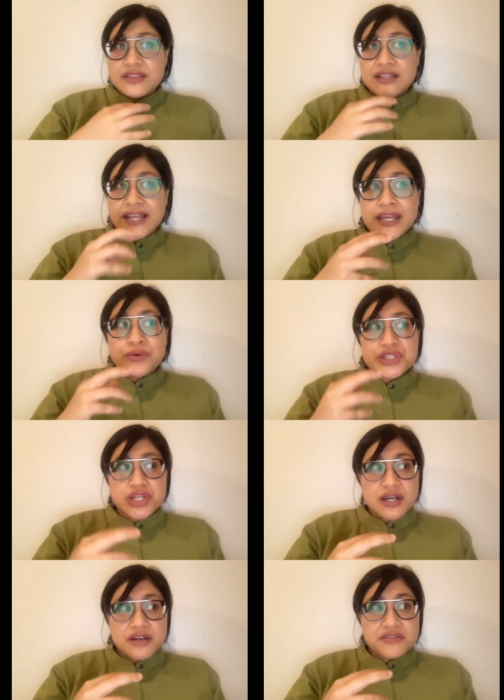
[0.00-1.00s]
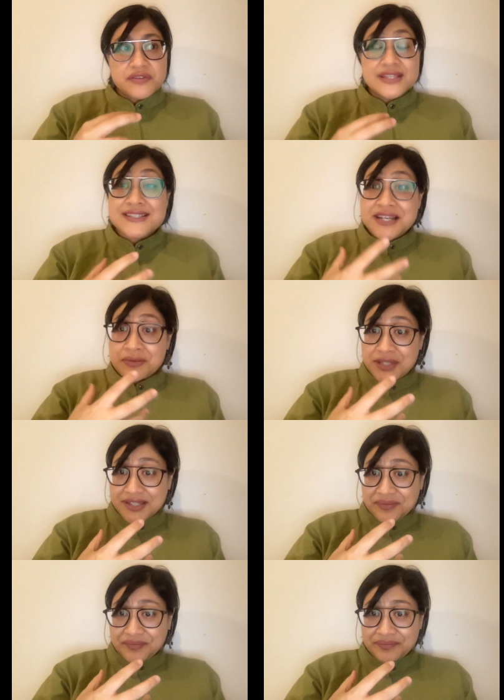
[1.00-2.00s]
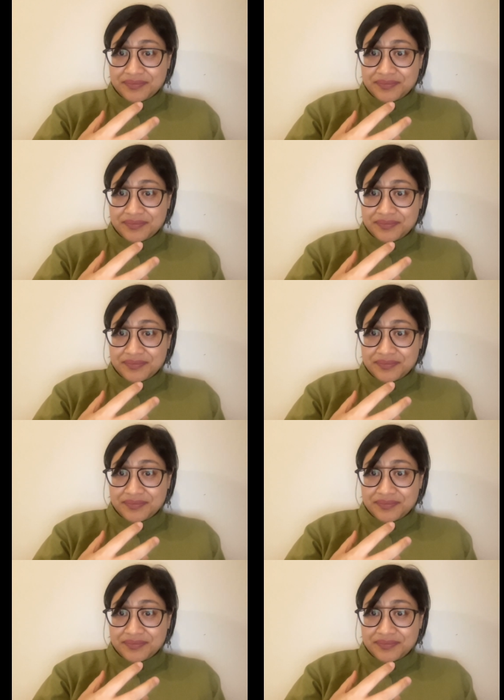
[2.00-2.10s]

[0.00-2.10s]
the language of it's coming,